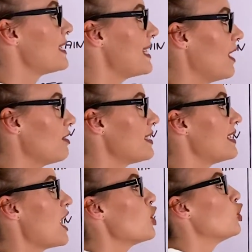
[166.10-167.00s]
cells
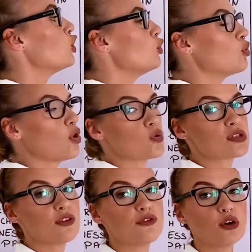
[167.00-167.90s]
take
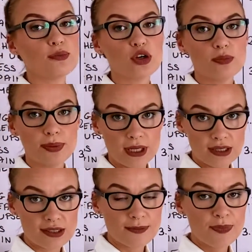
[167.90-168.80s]
glucose from your
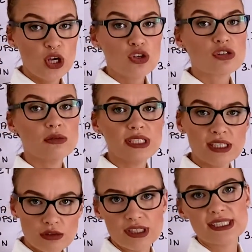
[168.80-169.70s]
blood. So it
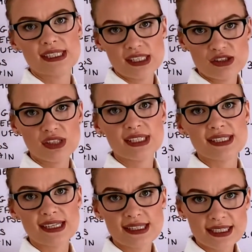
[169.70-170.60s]
increases insulin
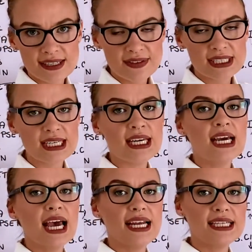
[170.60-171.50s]
sensitivity,
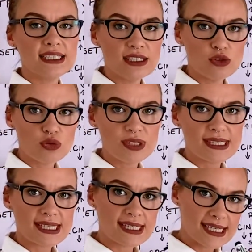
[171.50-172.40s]
and it
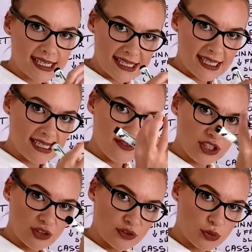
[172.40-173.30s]
increases the
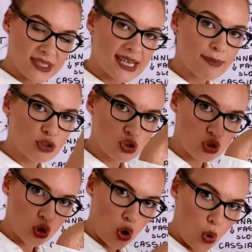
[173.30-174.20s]
sensitivity of the receptor
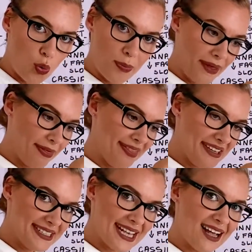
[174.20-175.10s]
to open
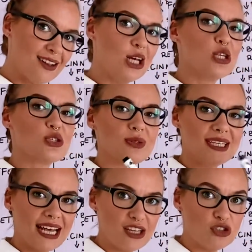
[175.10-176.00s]
the cell, so
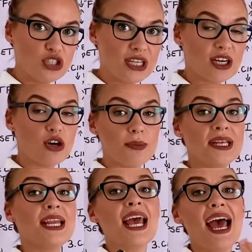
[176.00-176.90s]
then energy can come
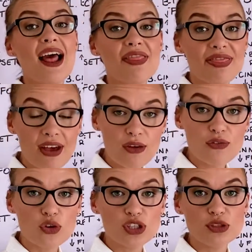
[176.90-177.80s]
in, and
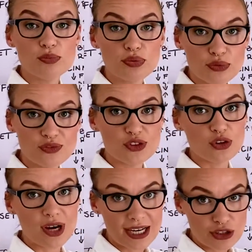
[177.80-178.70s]
therefore it improves
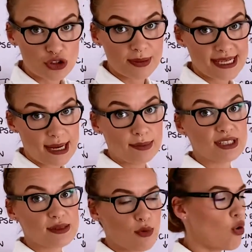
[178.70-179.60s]
your energy metabolism